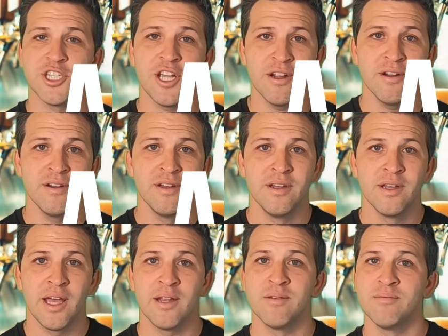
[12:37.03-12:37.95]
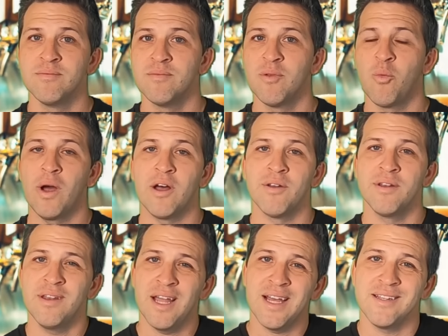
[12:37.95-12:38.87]
Chair, and while
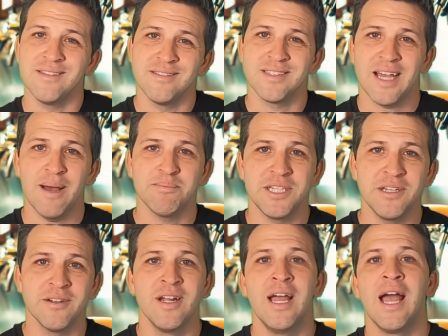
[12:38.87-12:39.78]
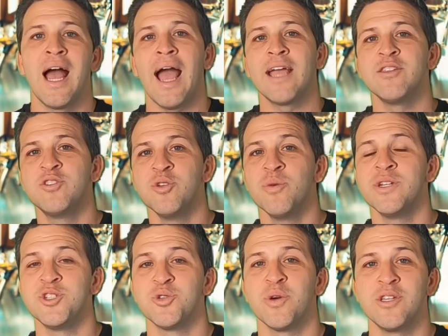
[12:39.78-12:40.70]
not top tier, I do
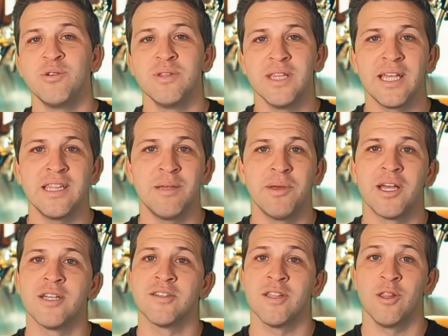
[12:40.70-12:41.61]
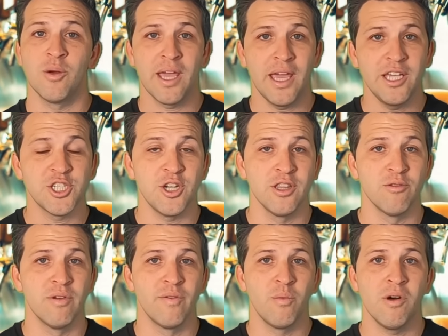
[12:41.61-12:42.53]
enjoy lately because of the location on the
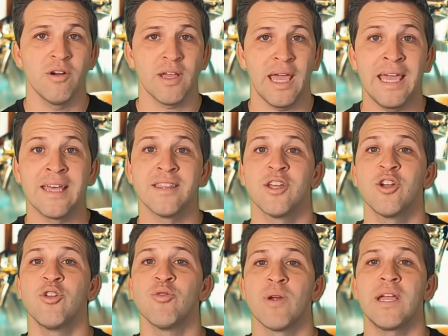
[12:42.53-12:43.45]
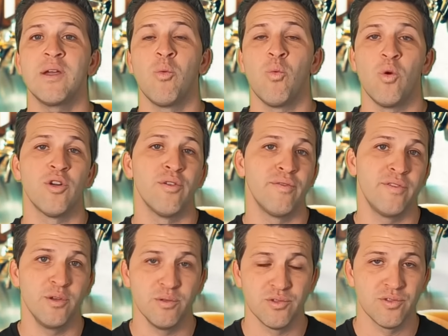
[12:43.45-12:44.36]
Riverwalk and the great water
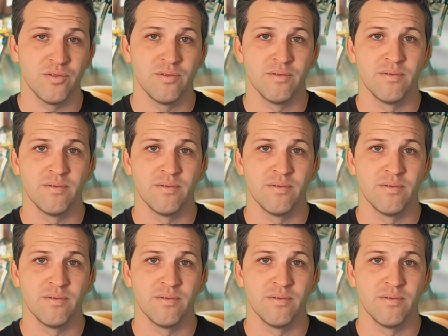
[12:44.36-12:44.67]
views.